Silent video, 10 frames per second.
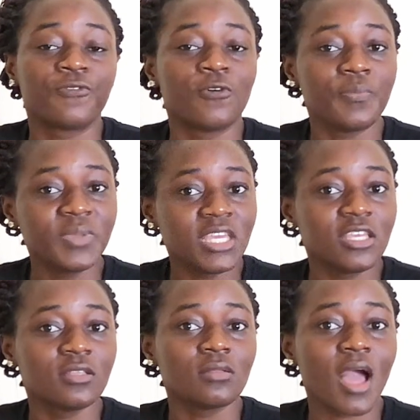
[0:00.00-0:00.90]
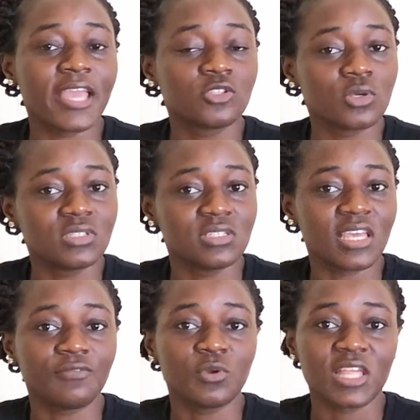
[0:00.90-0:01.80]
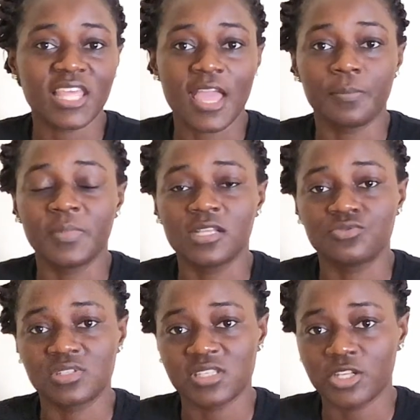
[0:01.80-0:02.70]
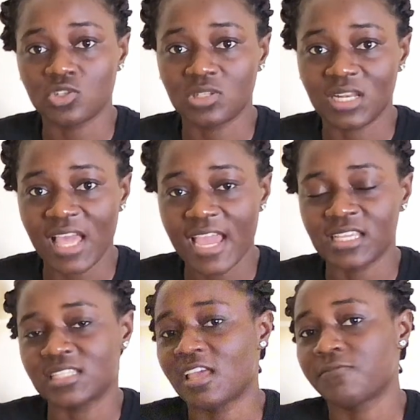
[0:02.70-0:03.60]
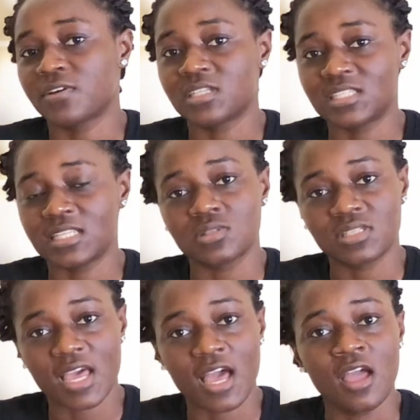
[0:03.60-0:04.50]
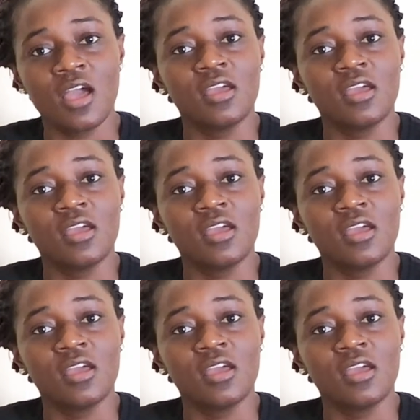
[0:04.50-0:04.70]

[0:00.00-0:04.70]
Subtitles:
for me, I told the interviewer that I made research online and I found out that Malta